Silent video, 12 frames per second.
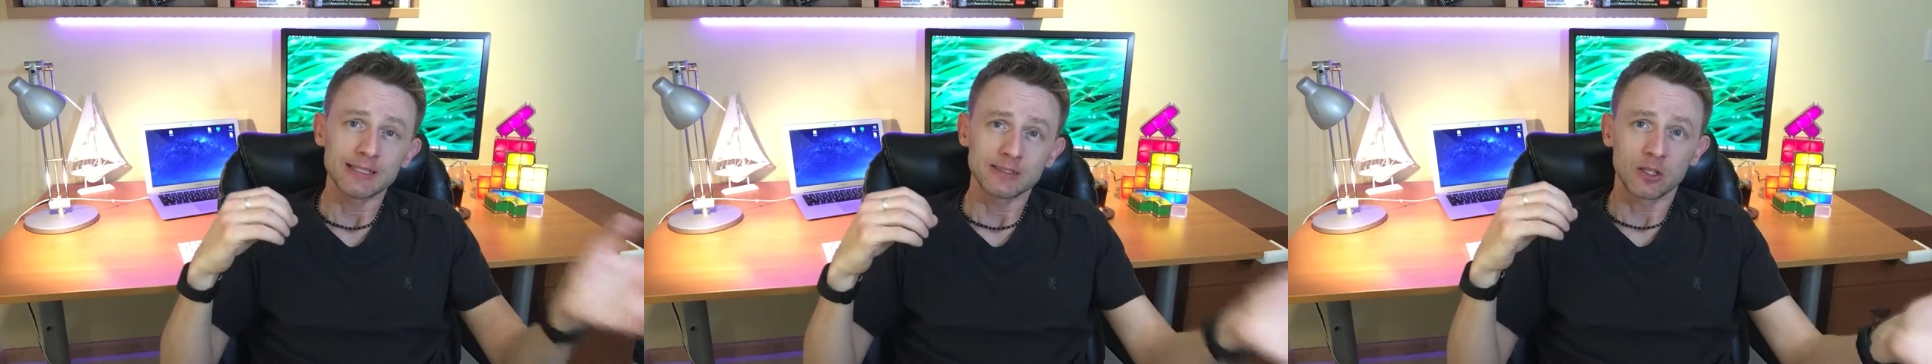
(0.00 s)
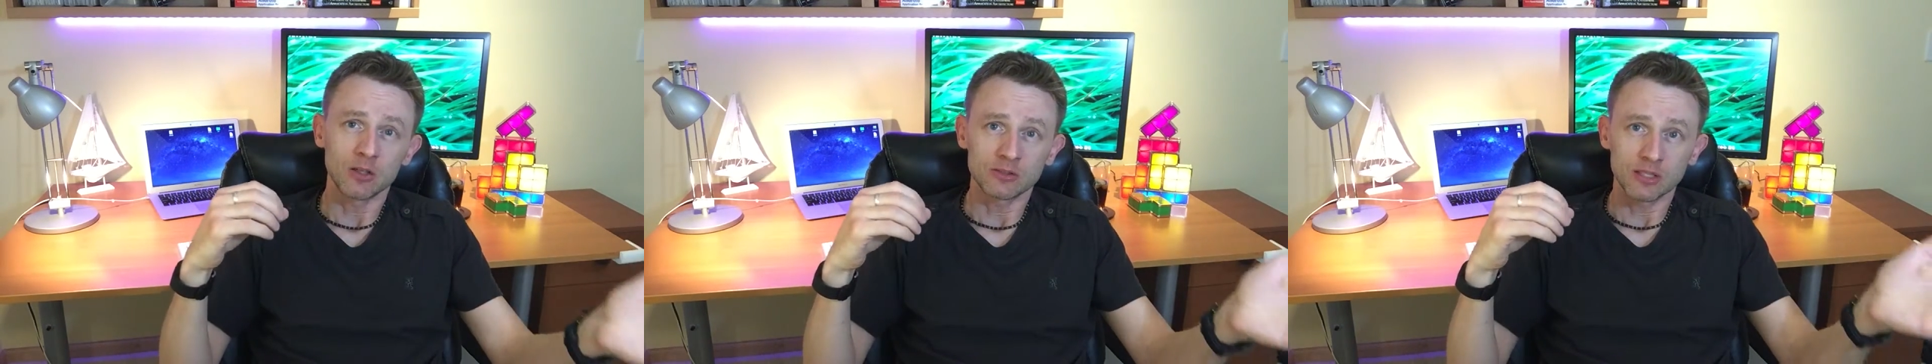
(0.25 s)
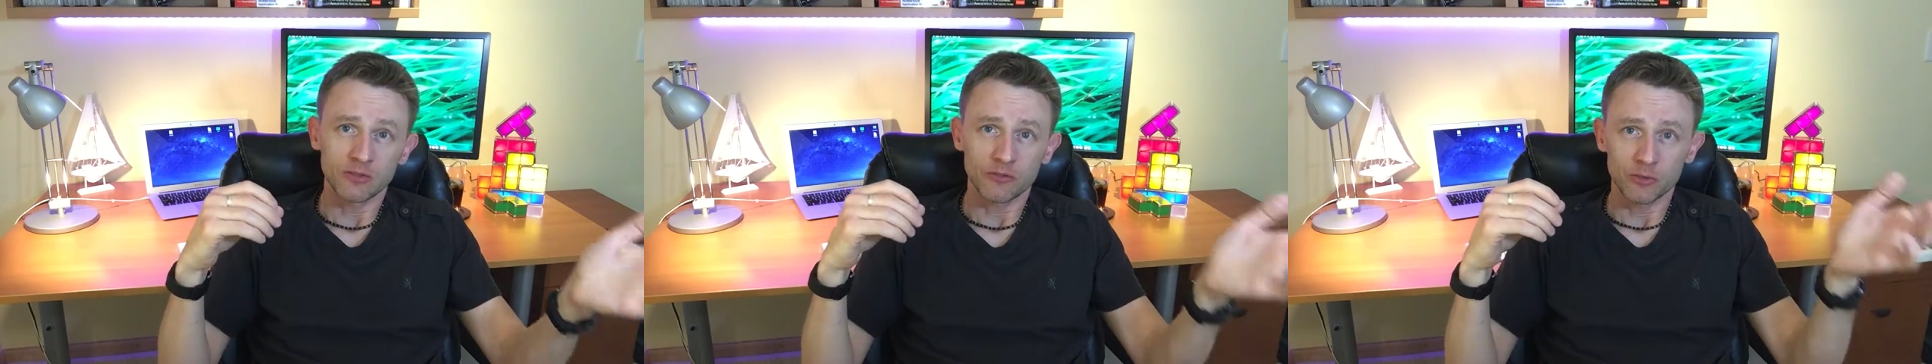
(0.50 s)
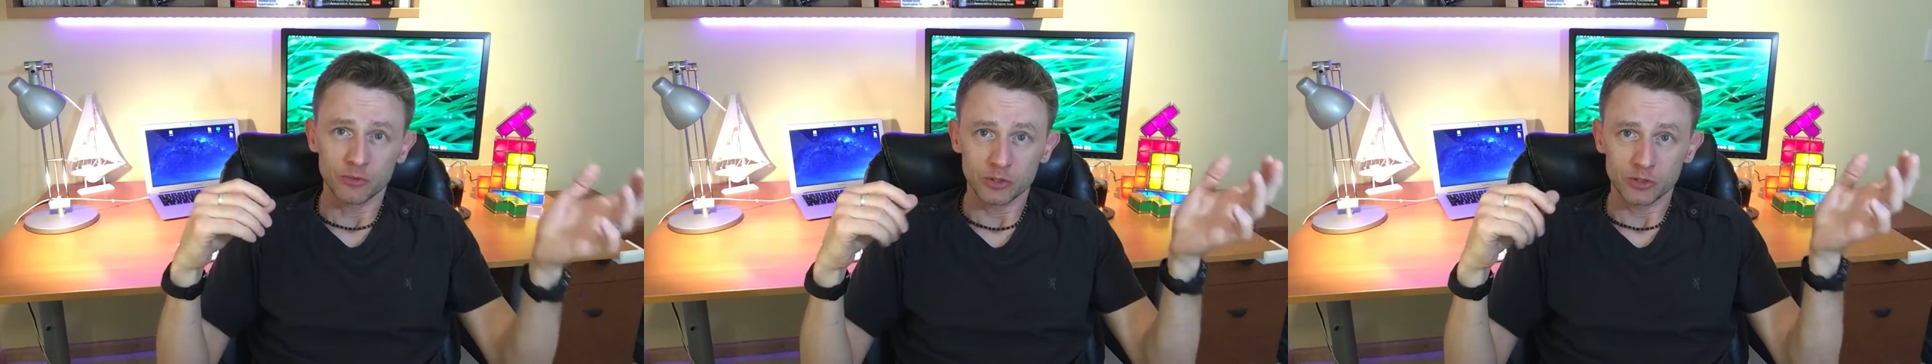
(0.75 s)
content
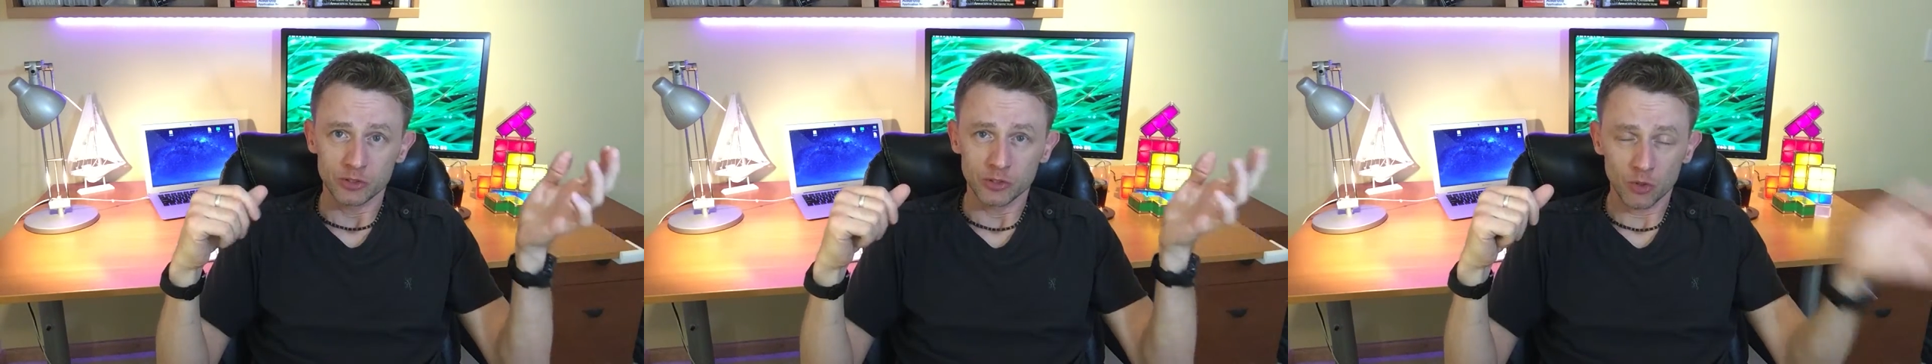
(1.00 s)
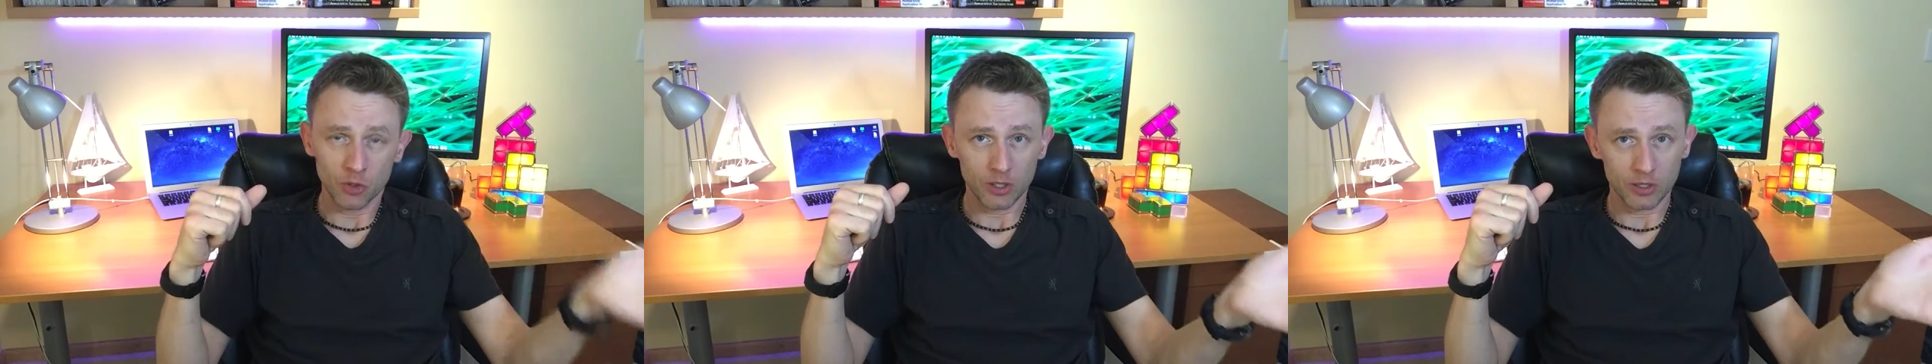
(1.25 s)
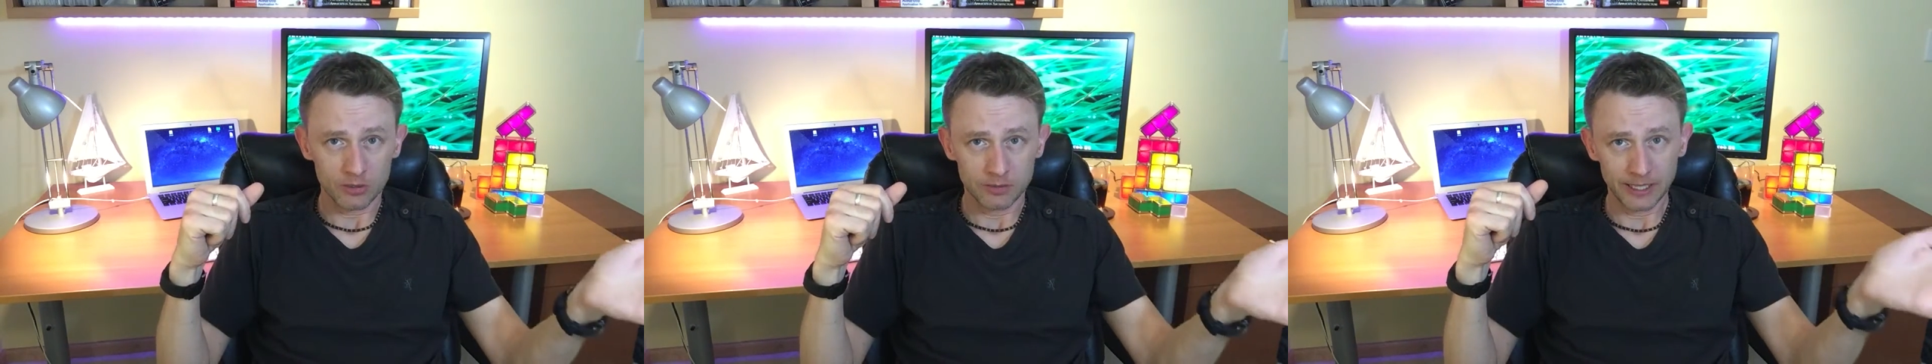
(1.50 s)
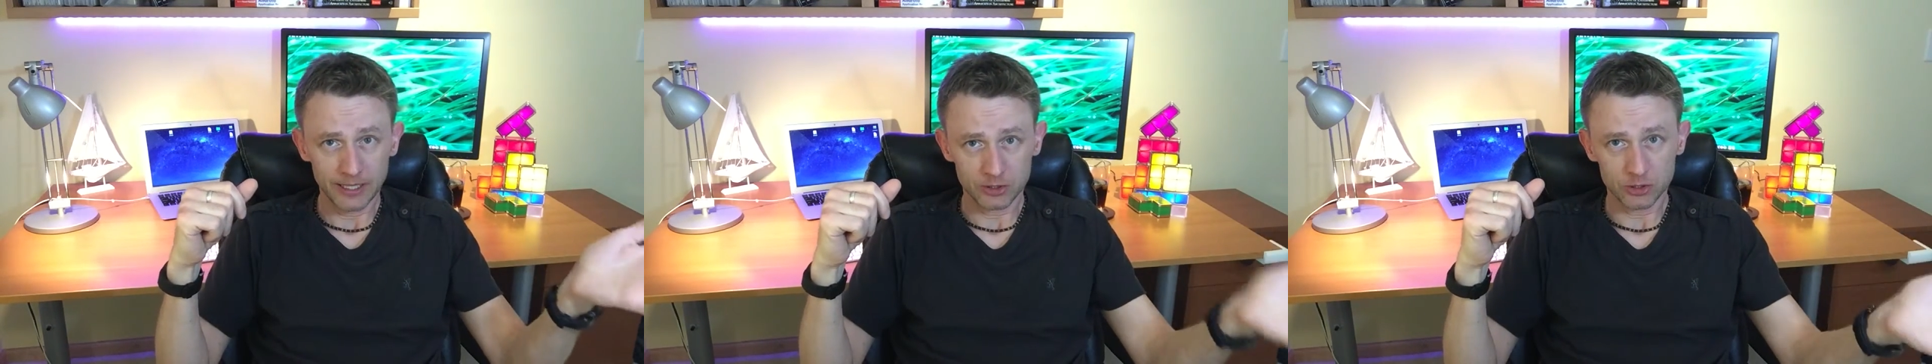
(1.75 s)
from the New York
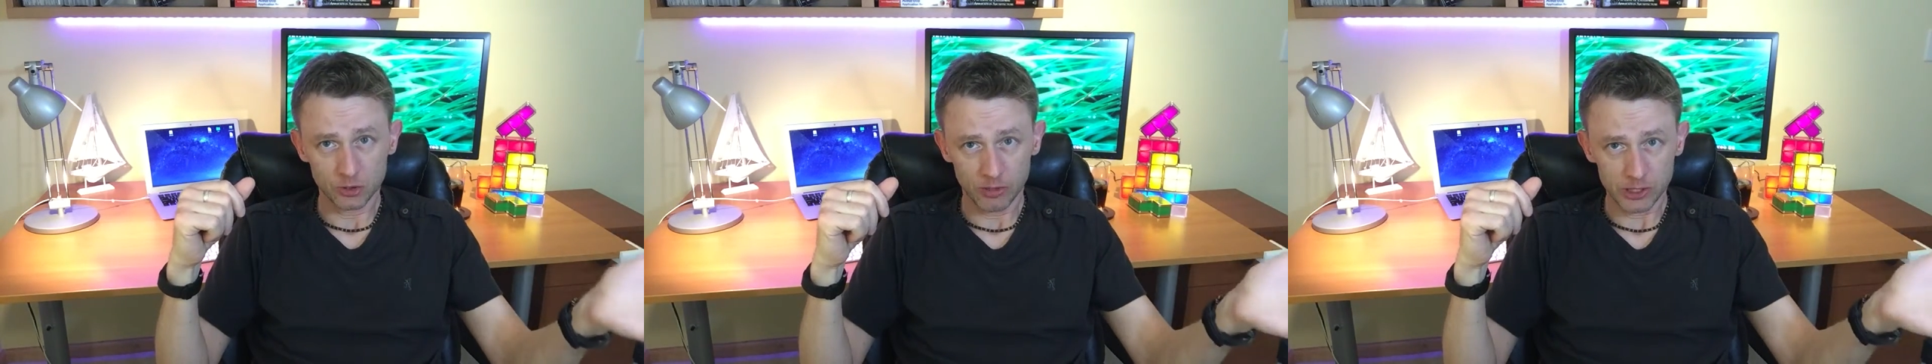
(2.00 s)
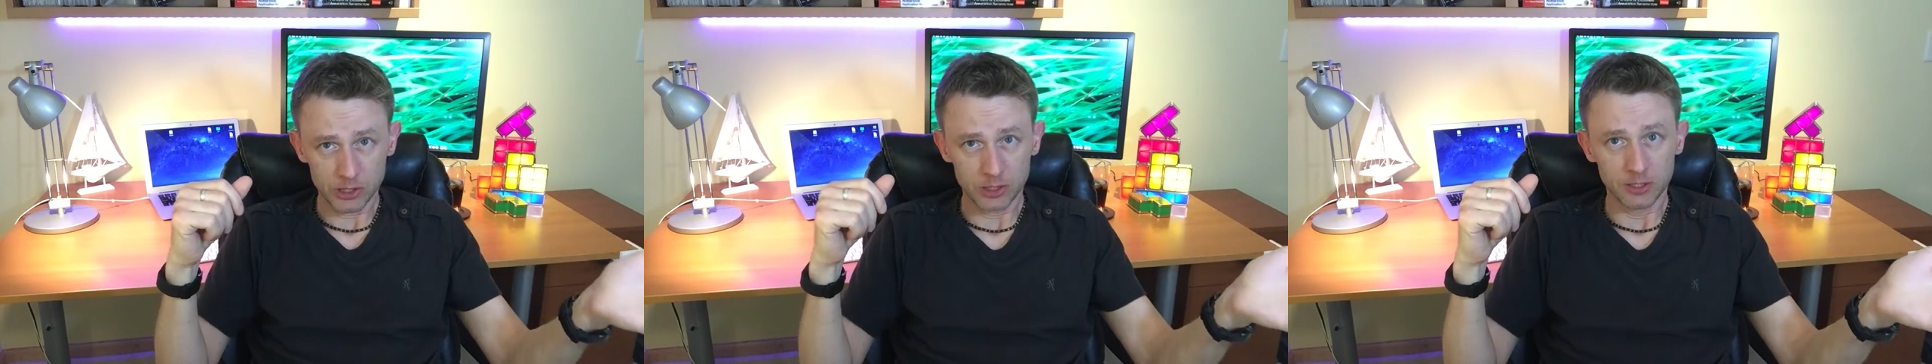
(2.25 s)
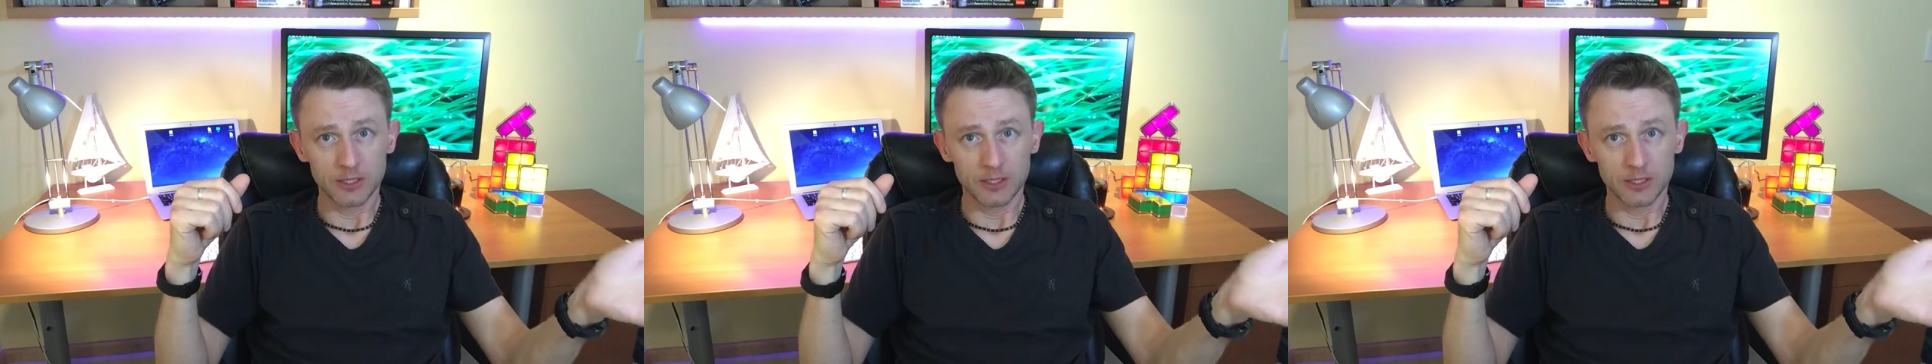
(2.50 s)
data storage,